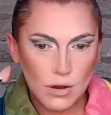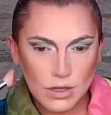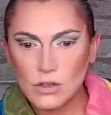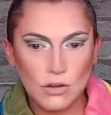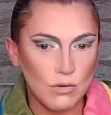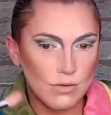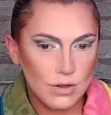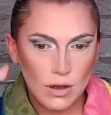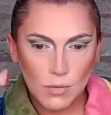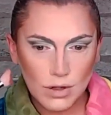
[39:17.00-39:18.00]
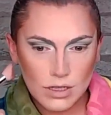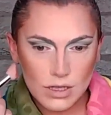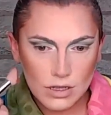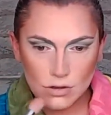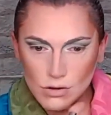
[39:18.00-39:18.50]
So once they
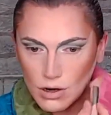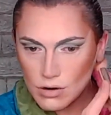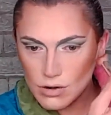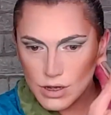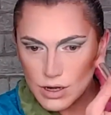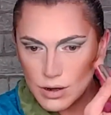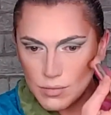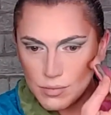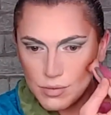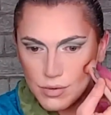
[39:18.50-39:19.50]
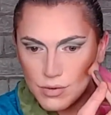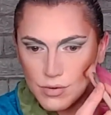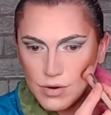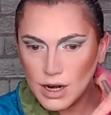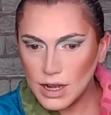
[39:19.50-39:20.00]
two are looking
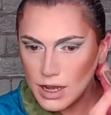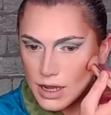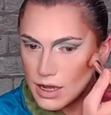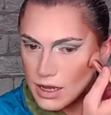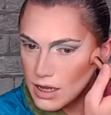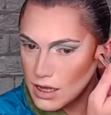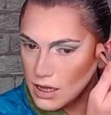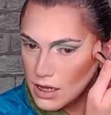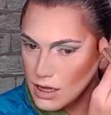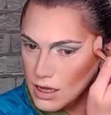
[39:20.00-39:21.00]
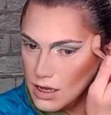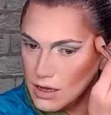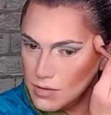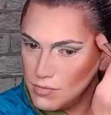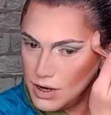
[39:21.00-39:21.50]
pretty
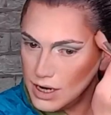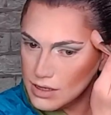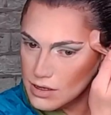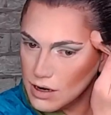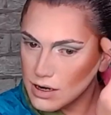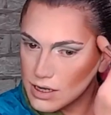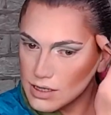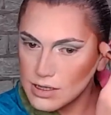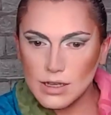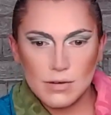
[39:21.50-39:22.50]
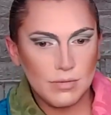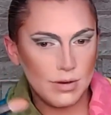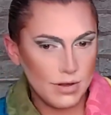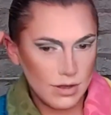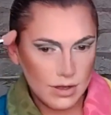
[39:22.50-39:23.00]
dark and deep,
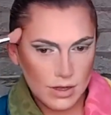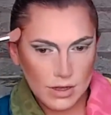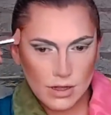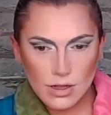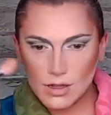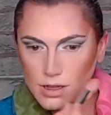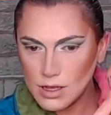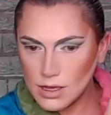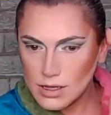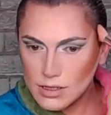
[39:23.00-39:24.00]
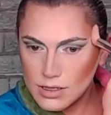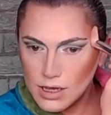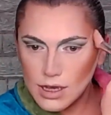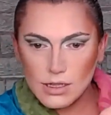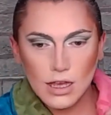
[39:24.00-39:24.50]
like I
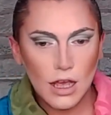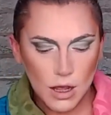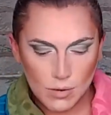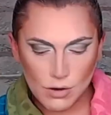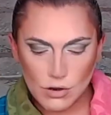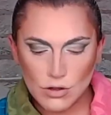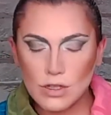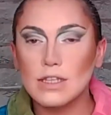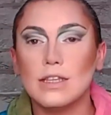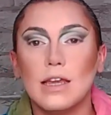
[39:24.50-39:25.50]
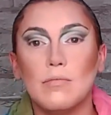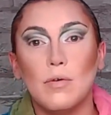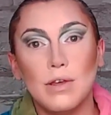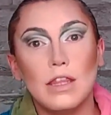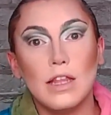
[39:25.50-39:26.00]
said, we're going to do the same
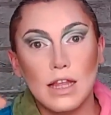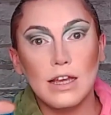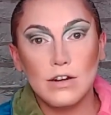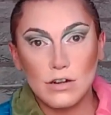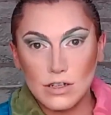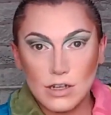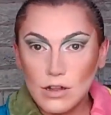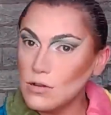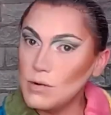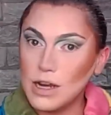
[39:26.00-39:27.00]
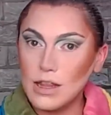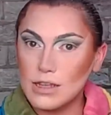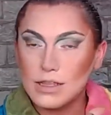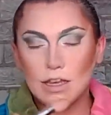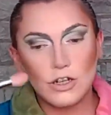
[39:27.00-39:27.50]
with the lighter. Still, we're in
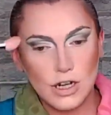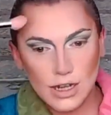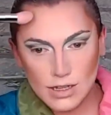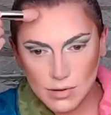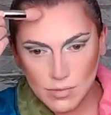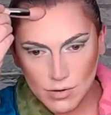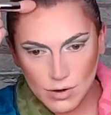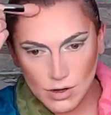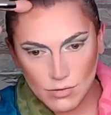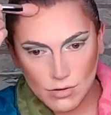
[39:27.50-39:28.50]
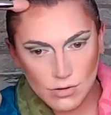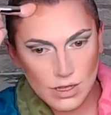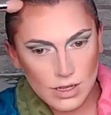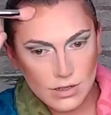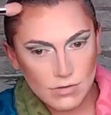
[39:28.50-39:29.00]
this light shade, and we're going to go and do
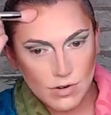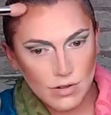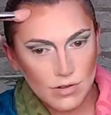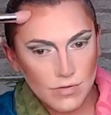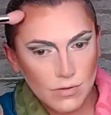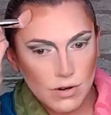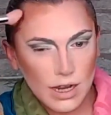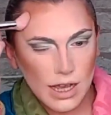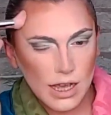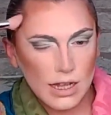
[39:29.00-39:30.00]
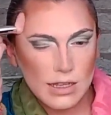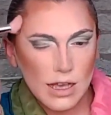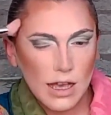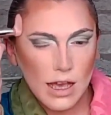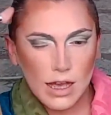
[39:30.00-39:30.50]
this around the forehead
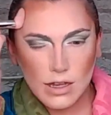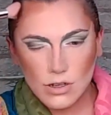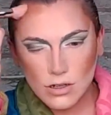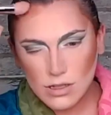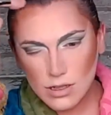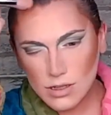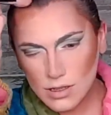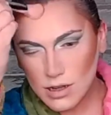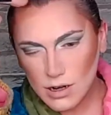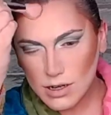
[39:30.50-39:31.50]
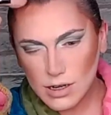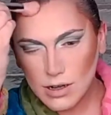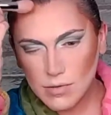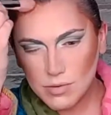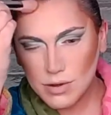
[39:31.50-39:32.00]
and just darken up